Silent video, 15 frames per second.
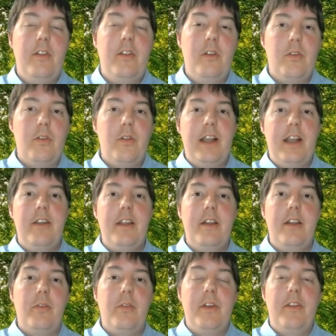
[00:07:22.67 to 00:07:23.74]
local area
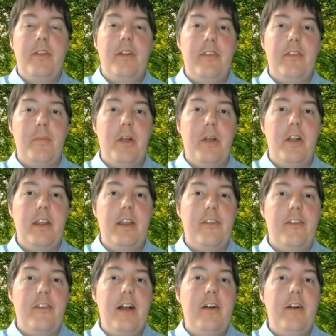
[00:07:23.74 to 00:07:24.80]
or whether at the park
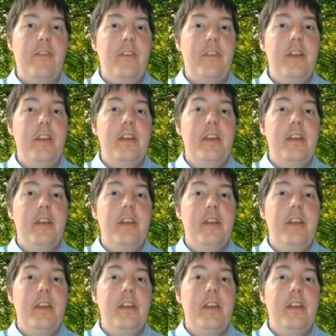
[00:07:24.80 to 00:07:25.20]
itself,